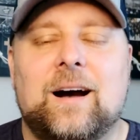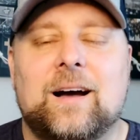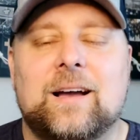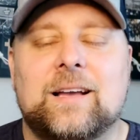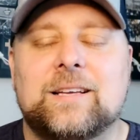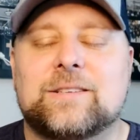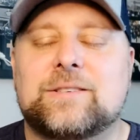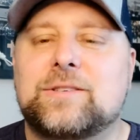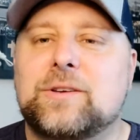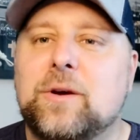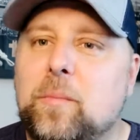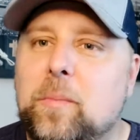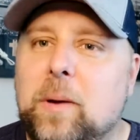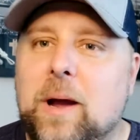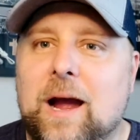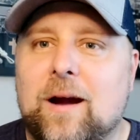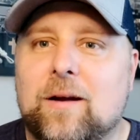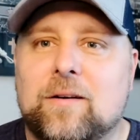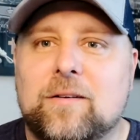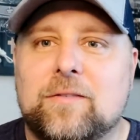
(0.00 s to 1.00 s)
is so
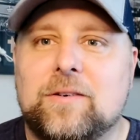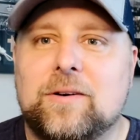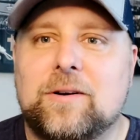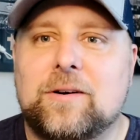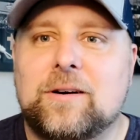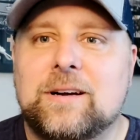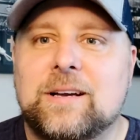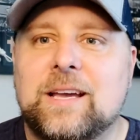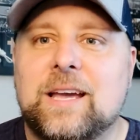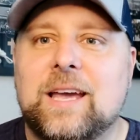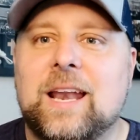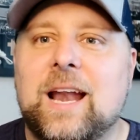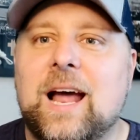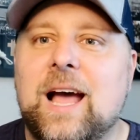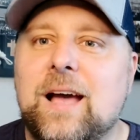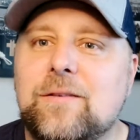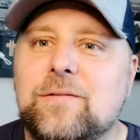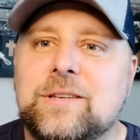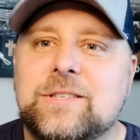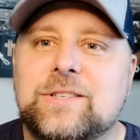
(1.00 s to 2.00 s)
powerful. And
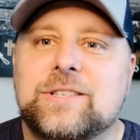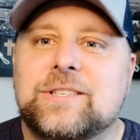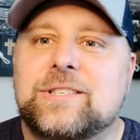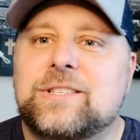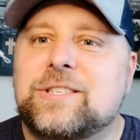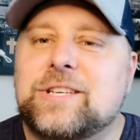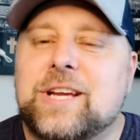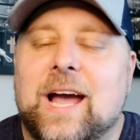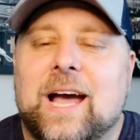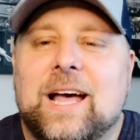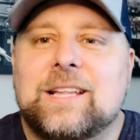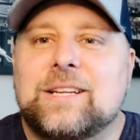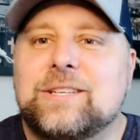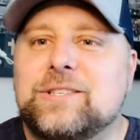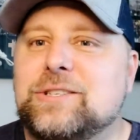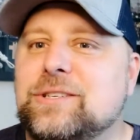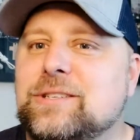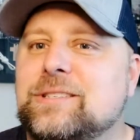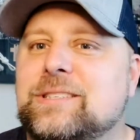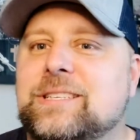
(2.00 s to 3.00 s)
I would just
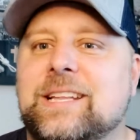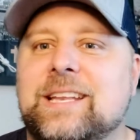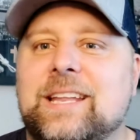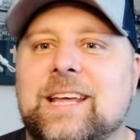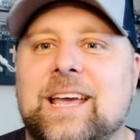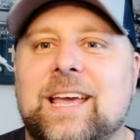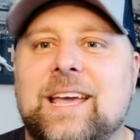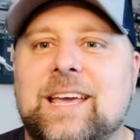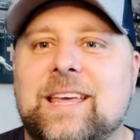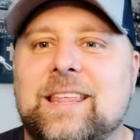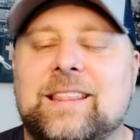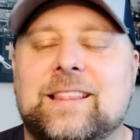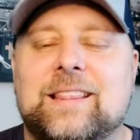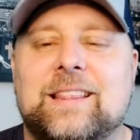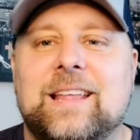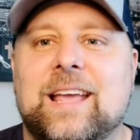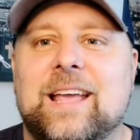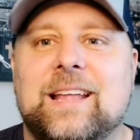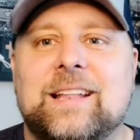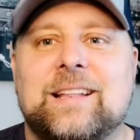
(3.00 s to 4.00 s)
challenge you today,
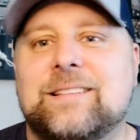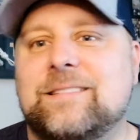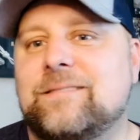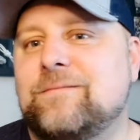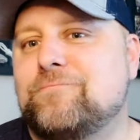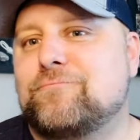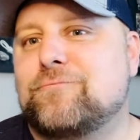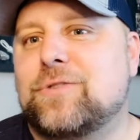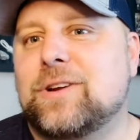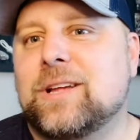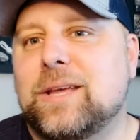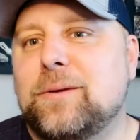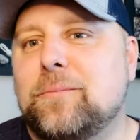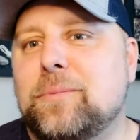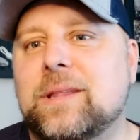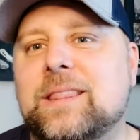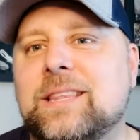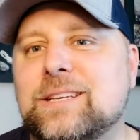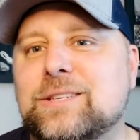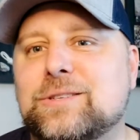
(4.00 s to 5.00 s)
really,
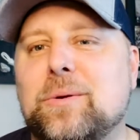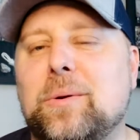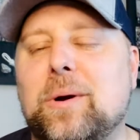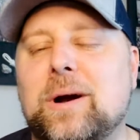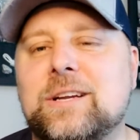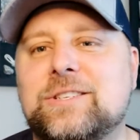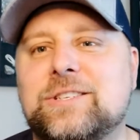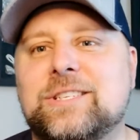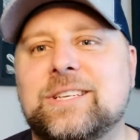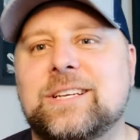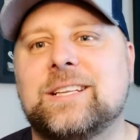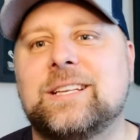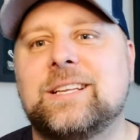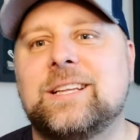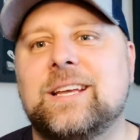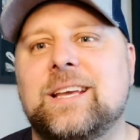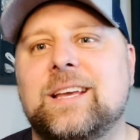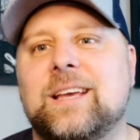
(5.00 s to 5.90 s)
with this question.